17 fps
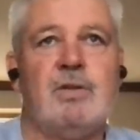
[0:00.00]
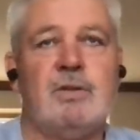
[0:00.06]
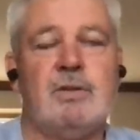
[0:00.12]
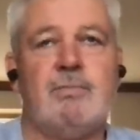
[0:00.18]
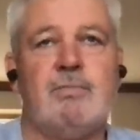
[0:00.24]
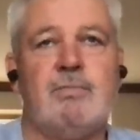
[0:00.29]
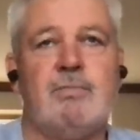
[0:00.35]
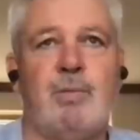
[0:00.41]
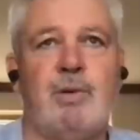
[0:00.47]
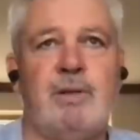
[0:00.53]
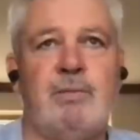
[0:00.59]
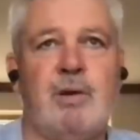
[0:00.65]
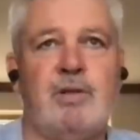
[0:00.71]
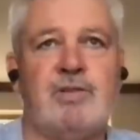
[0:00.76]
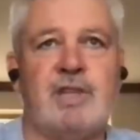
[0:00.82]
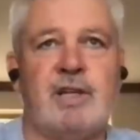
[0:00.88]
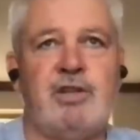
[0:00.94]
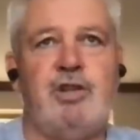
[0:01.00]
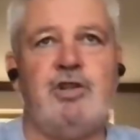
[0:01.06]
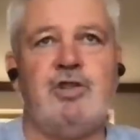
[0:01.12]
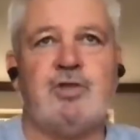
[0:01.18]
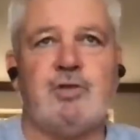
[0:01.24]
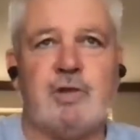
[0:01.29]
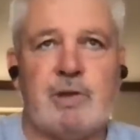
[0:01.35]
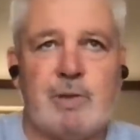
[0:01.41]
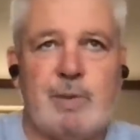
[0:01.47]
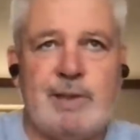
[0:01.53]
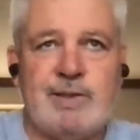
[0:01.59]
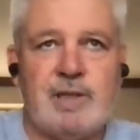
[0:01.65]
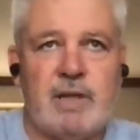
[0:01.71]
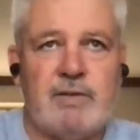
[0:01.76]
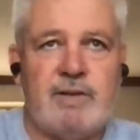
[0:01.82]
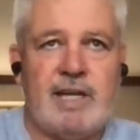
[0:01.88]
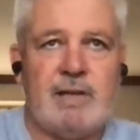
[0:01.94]
probably the most unusual request
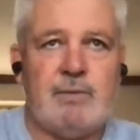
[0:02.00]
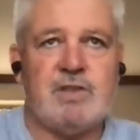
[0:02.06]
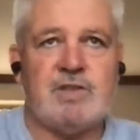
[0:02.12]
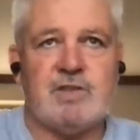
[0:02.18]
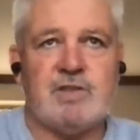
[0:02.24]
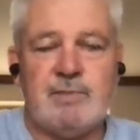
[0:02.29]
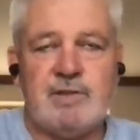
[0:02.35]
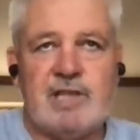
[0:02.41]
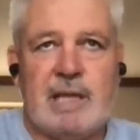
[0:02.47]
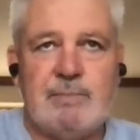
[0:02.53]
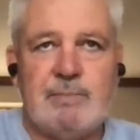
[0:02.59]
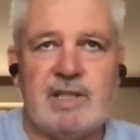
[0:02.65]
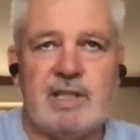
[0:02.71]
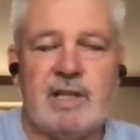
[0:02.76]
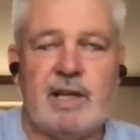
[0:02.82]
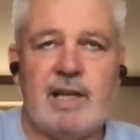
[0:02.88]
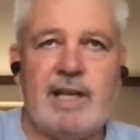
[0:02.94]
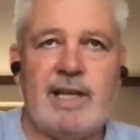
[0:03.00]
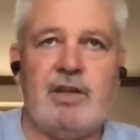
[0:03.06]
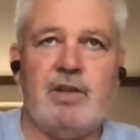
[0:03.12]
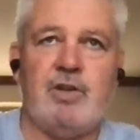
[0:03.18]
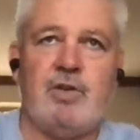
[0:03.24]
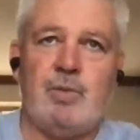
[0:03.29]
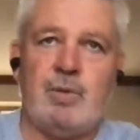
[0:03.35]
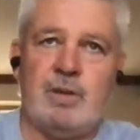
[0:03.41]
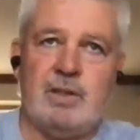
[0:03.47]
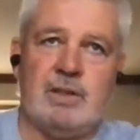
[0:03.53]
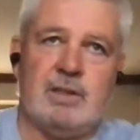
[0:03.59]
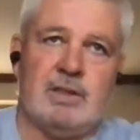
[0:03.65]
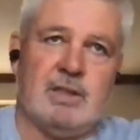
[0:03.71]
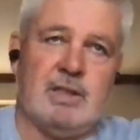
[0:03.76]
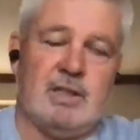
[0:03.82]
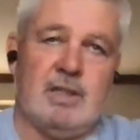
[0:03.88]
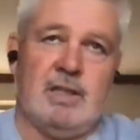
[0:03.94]
I ever had was from Samson Lee, who
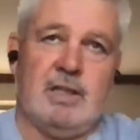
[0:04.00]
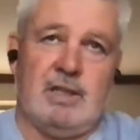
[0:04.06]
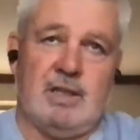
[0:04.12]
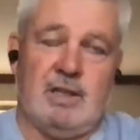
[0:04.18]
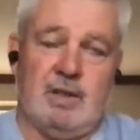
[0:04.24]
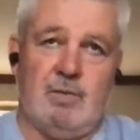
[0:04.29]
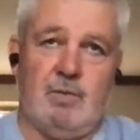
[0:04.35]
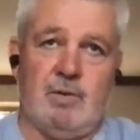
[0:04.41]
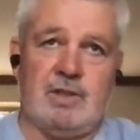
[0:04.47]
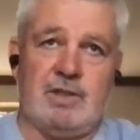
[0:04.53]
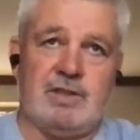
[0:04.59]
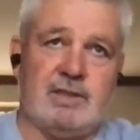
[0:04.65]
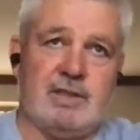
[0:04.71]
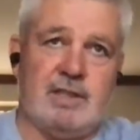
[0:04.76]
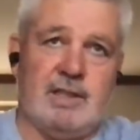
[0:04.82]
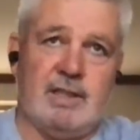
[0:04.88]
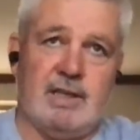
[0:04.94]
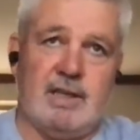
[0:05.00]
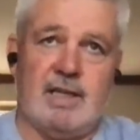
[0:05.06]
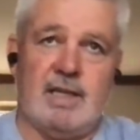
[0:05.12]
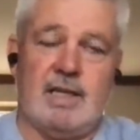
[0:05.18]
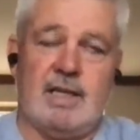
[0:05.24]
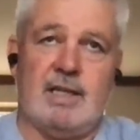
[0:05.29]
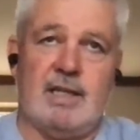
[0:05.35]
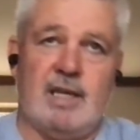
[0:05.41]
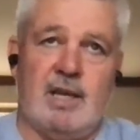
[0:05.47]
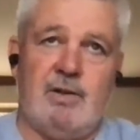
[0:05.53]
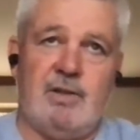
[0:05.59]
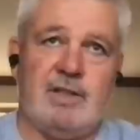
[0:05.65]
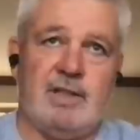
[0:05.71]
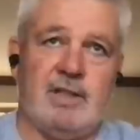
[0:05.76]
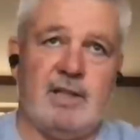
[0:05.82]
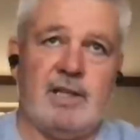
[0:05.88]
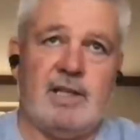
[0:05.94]
was going
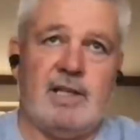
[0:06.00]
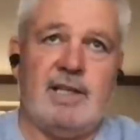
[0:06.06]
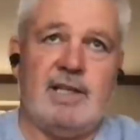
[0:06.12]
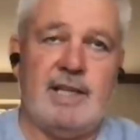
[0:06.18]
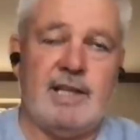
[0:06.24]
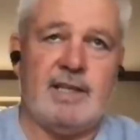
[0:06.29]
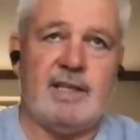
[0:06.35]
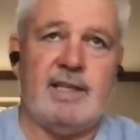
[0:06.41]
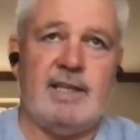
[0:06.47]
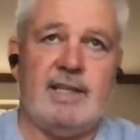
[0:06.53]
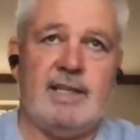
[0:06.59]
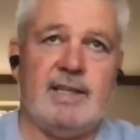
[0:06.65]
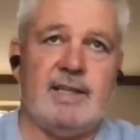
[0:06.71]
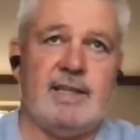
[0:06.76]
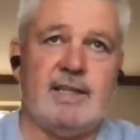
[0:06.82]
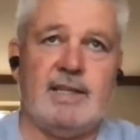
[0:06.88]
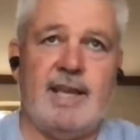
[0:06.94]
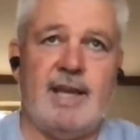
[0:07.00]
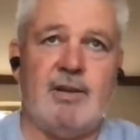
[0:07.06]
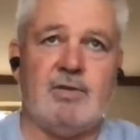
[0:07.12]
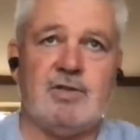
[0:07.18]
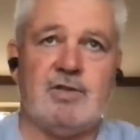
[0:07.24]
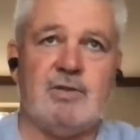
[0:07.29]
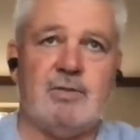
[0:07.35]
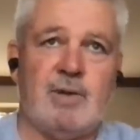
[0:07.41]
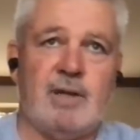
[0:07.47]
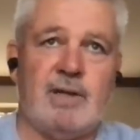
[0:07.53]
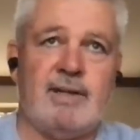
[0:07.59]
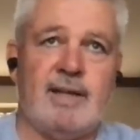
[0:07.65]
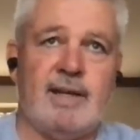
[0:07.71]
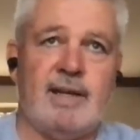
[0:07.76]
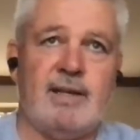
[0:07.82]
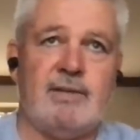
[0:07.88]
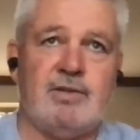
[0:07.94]
to the Clonethley Council one
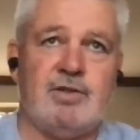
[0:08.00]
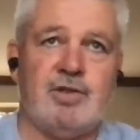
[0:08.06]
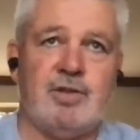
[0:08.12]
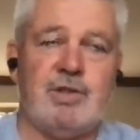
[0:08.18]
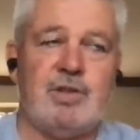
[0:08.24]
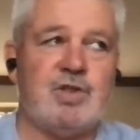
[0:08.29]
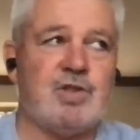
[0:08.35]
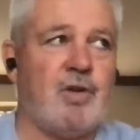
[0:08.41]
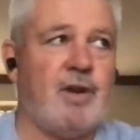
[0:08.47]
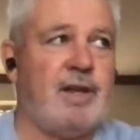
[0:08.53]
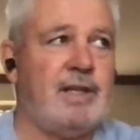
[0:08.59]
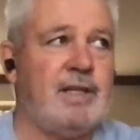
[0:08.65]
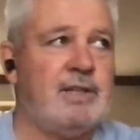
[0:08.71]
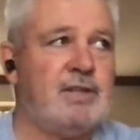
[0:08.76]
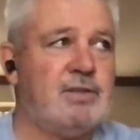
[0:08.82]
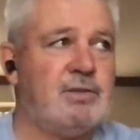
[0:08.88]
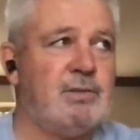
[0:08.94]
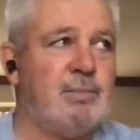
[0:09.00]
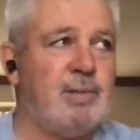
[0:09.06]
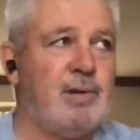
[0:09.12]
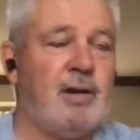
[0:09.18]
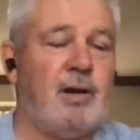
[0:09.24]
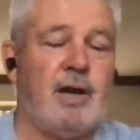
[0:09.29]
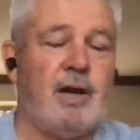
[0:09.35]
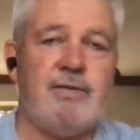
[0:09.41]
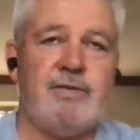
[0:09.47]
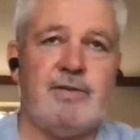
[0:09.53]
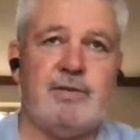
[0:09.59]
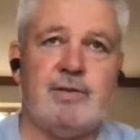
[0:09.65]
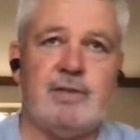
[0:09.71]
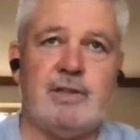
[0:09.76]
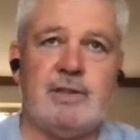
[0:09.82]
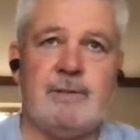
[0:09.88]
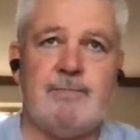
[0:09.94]
day during training to apply
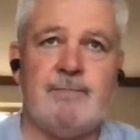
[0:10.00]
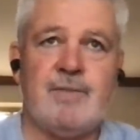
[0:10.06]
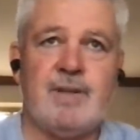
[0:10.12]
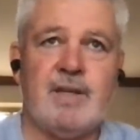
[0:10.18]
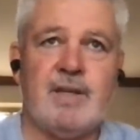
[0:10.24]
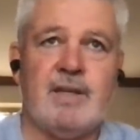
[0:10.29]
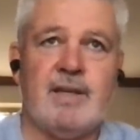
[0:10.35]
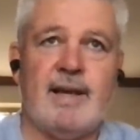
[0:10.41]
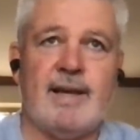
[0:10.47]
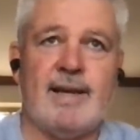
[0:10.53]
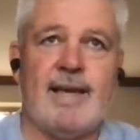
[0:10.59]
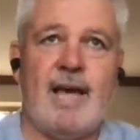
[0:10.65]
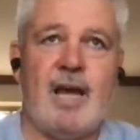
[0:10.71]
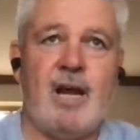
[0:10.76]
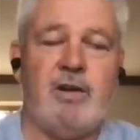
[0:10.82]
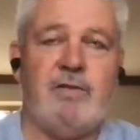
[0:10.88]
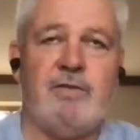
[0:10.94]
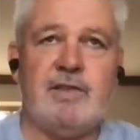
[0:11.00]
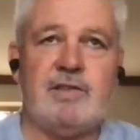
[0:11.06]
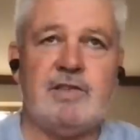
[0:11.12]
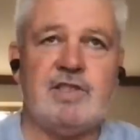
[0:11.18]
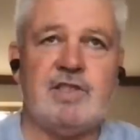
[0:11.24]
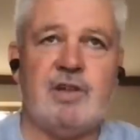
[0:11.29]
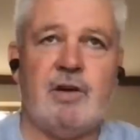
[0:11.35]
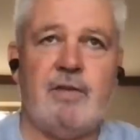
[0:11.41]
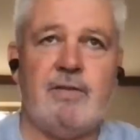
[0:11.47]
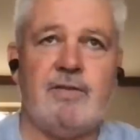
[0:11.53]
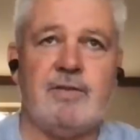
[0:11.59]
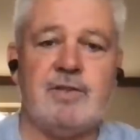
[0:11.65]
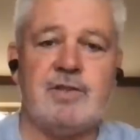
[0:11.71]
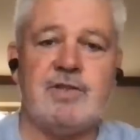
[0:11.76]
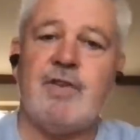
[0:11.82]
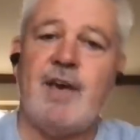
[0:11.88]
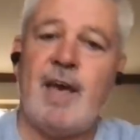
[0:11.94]
for a caravan site for
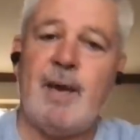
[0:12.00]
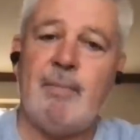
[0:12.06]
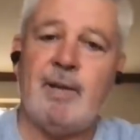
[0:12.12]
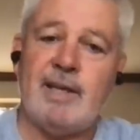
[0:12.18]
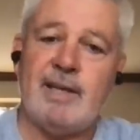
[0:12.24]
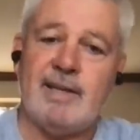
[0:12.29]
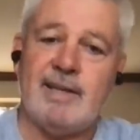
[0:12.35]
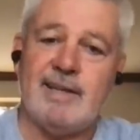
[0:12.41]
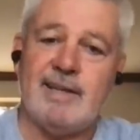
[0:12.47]
his family.